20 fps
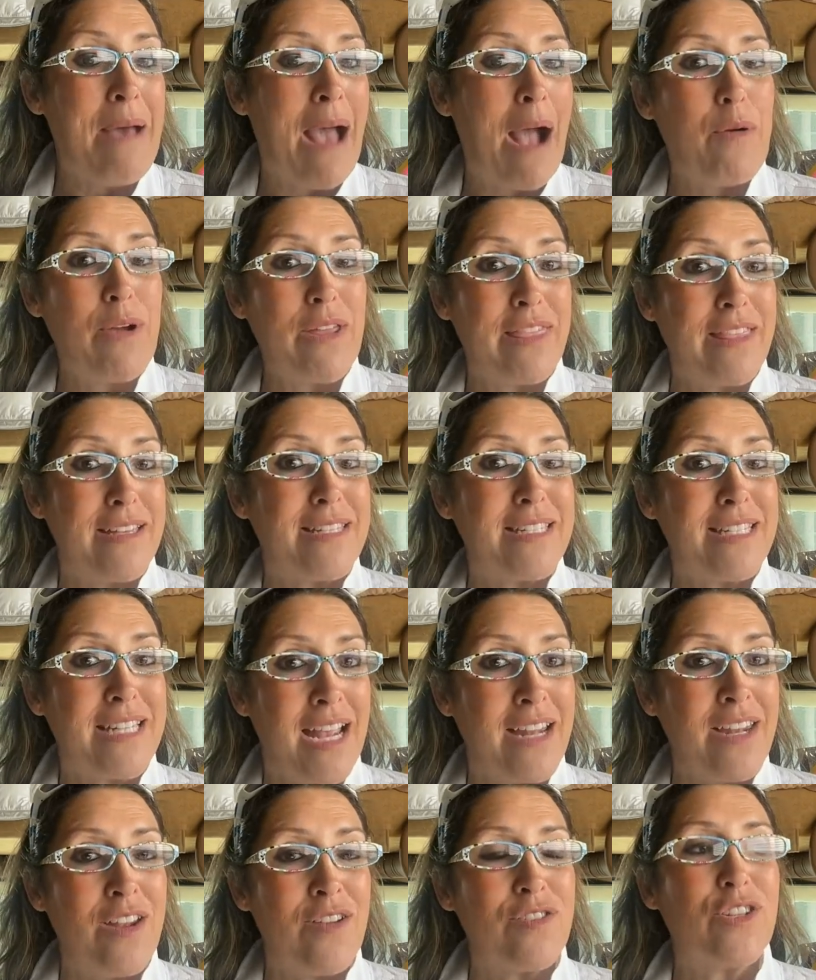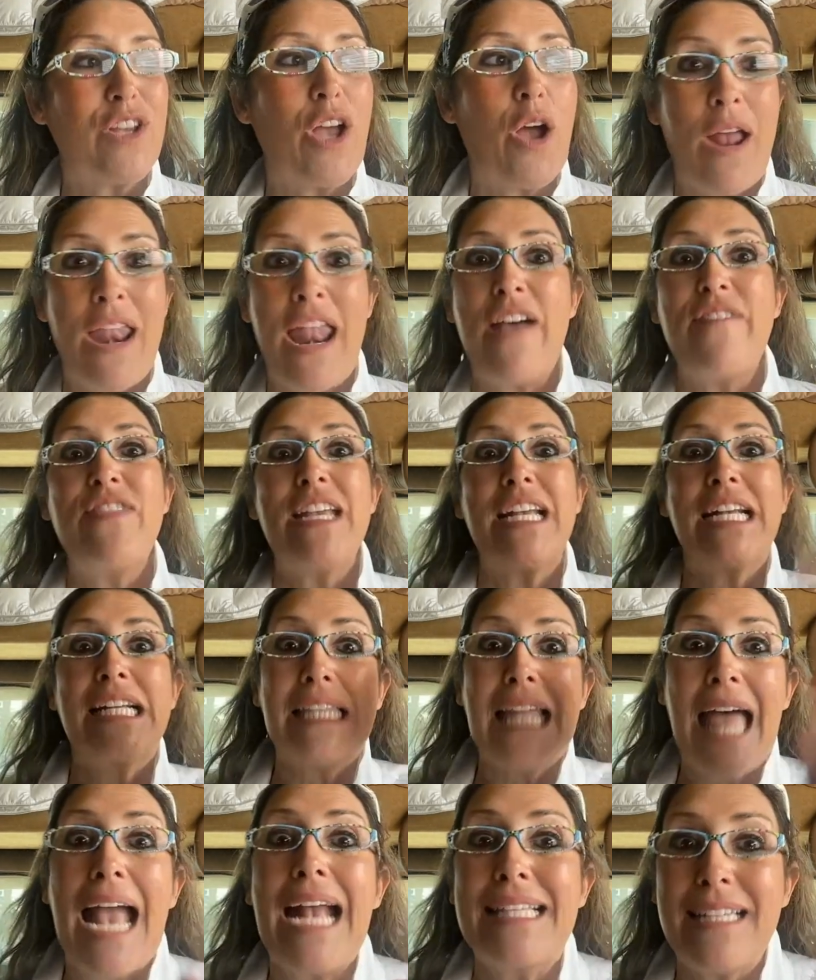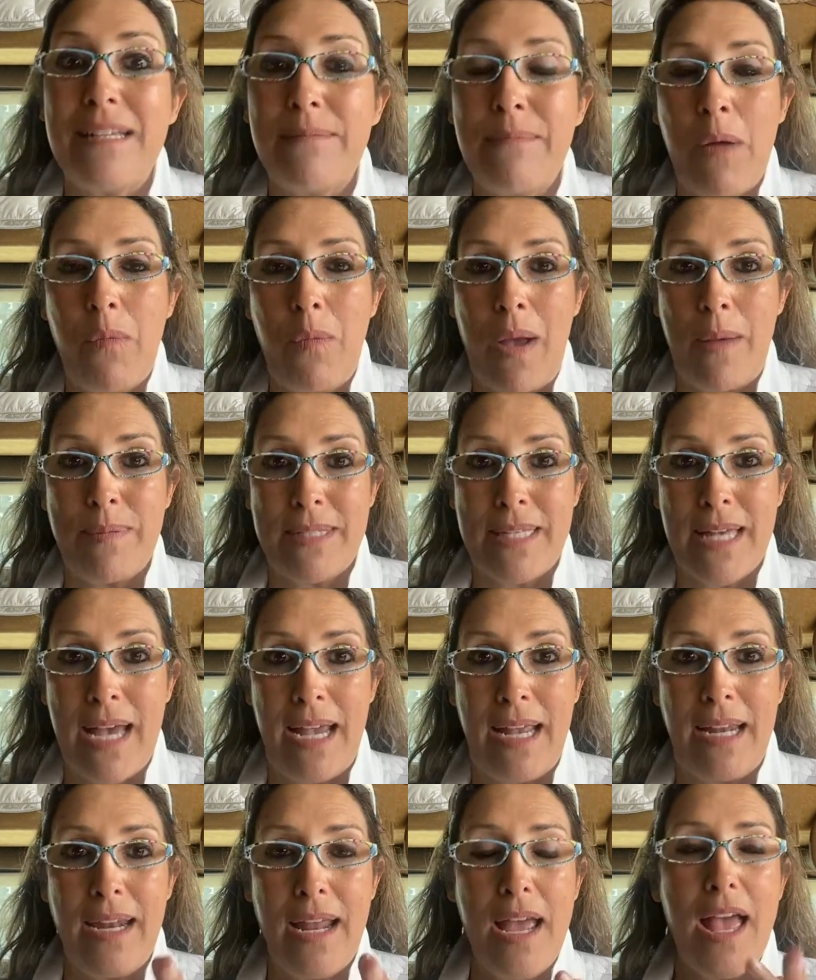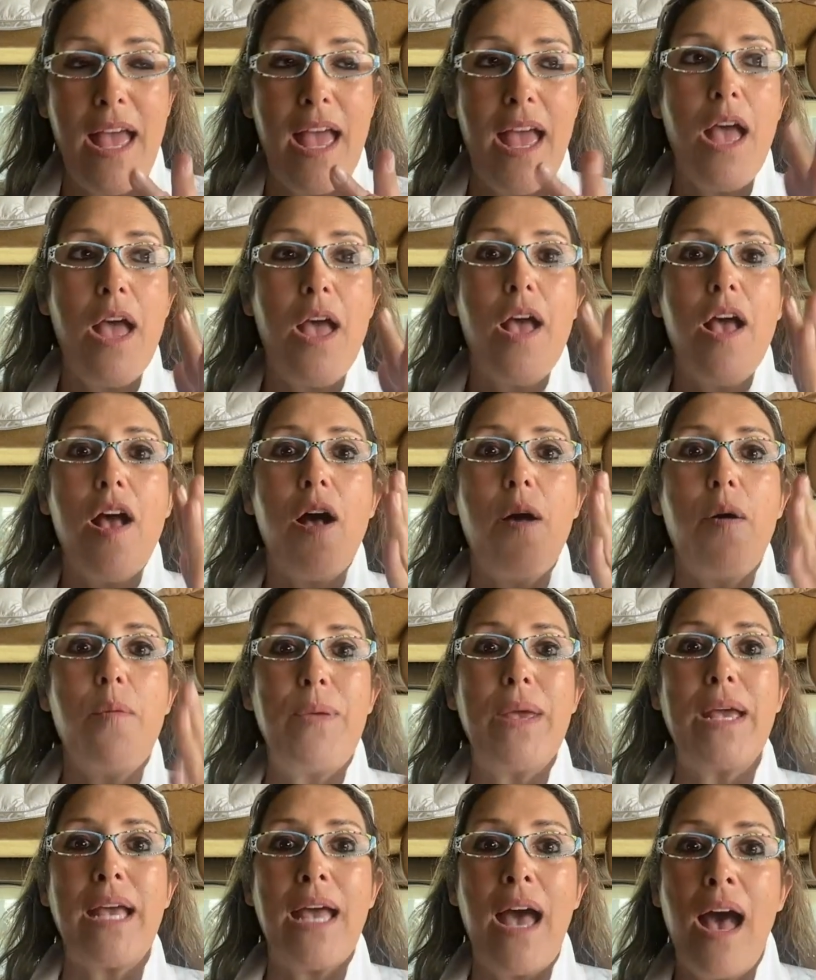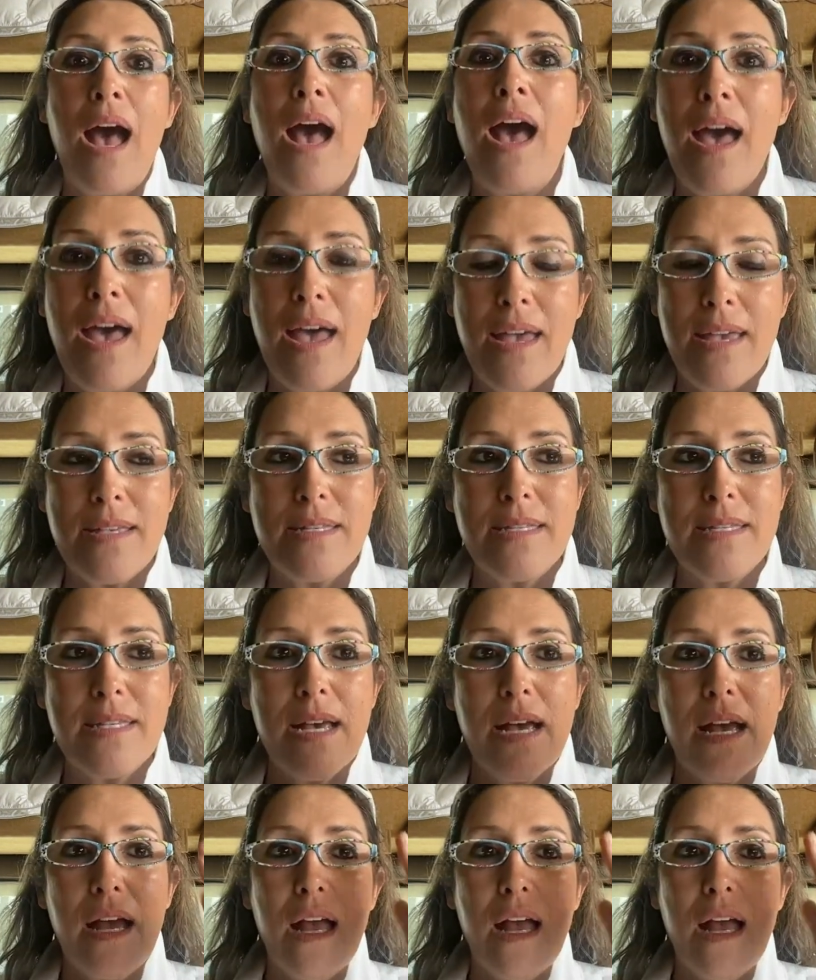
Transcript: out with this 10 years ago, and I've neglected my website because